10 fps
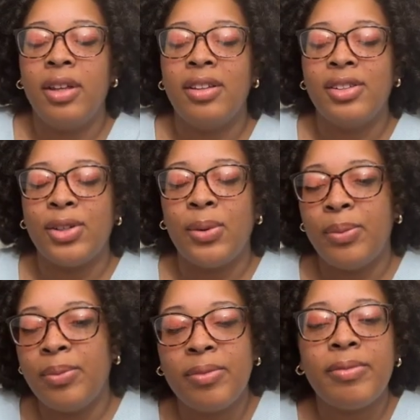So
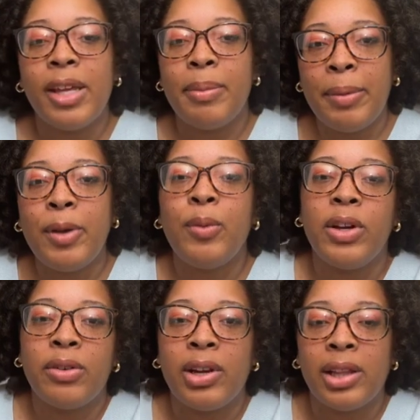they might be
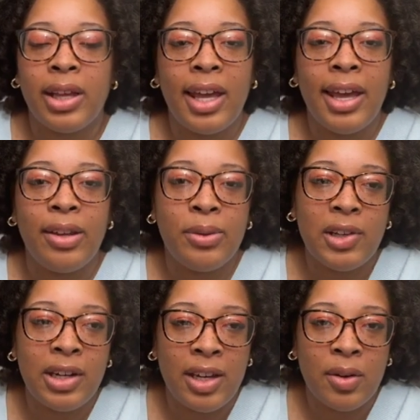wondering, like, hey, you said
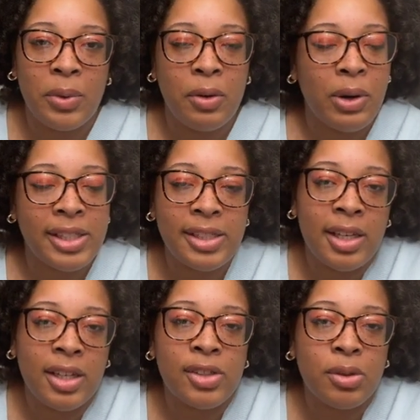it'd take a week. Why is it
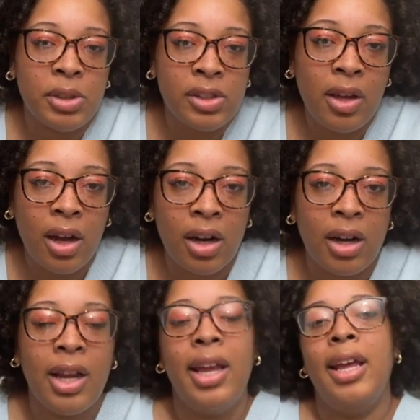taking so much longer?